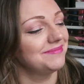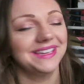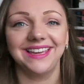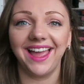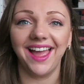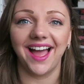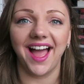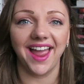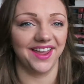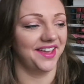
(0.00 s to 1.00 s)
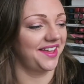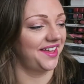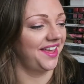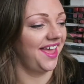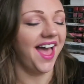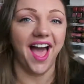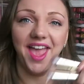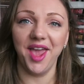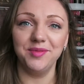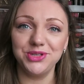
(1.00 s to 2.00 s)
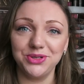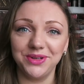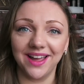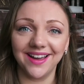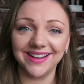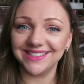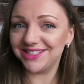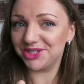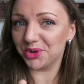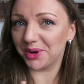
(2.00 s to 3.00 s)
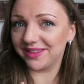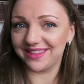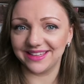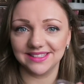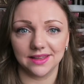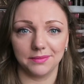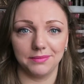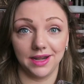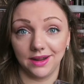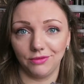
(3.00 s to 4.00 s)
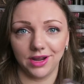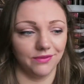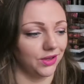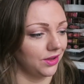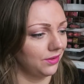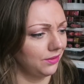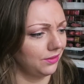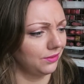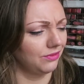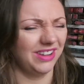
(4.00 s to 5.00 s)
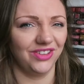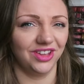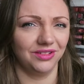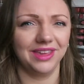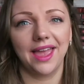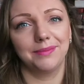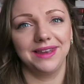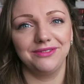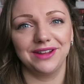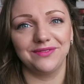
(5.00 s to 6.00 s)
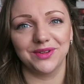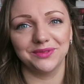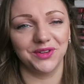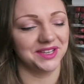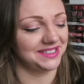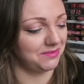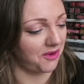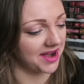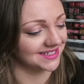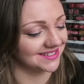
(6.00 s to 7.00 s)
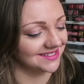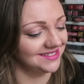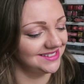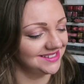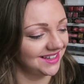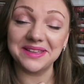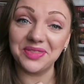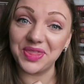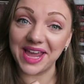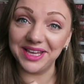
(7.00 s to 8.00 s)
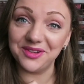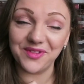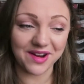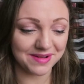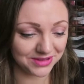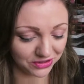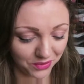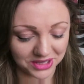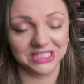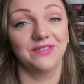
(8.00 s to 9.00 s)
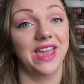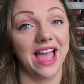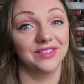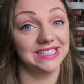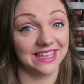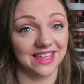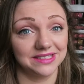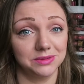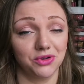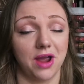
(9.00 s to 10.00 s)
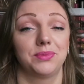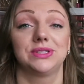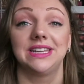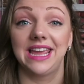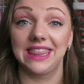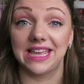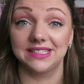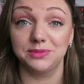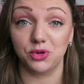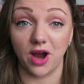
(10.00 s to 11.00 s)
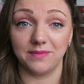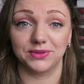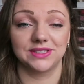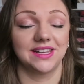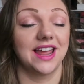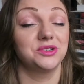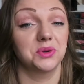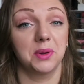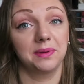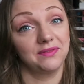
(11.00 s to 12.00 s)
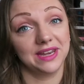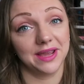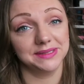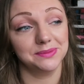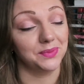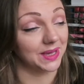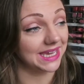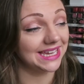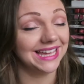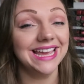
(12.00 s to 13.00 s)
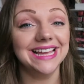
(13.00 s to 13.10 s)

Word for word: But yeah, I, uh, I hope you guys enjoyed this mini review review yeah mini review and first impressions so thank you very much for watching if you haven't hit that subscribe button hit that subscribe button i do a couple of videos a week